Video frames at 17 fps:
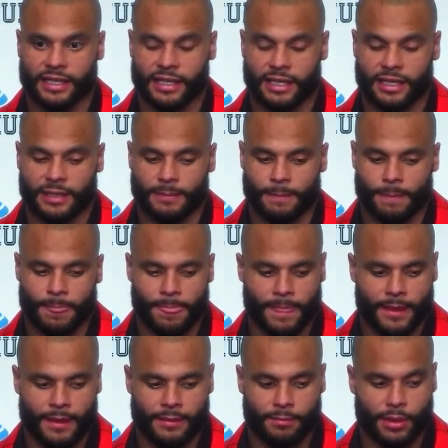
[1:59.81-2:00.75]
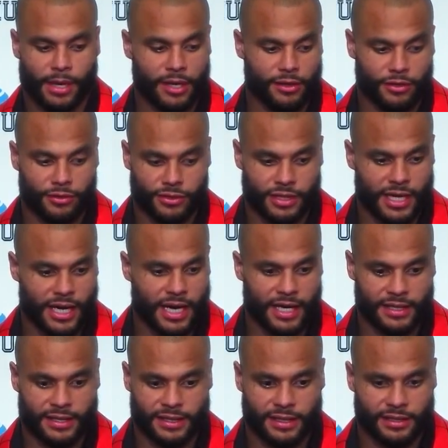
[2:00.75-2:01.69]
Um, proud of those
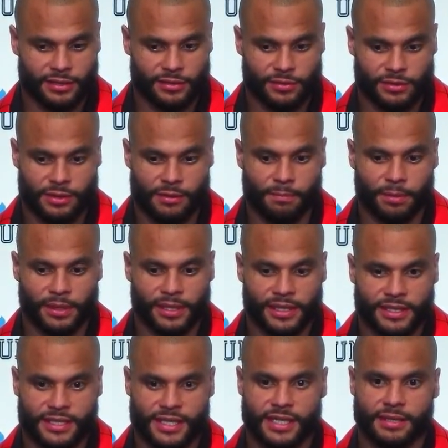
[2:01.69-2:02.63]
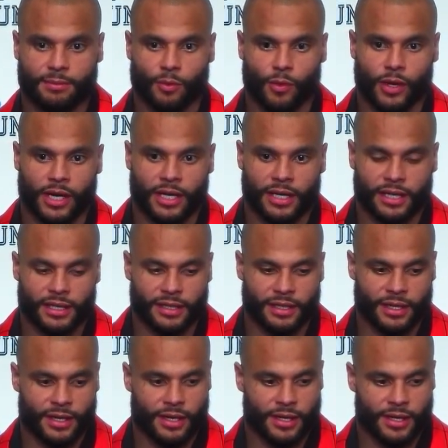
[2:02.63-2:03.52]
guys. This is a complete team win, and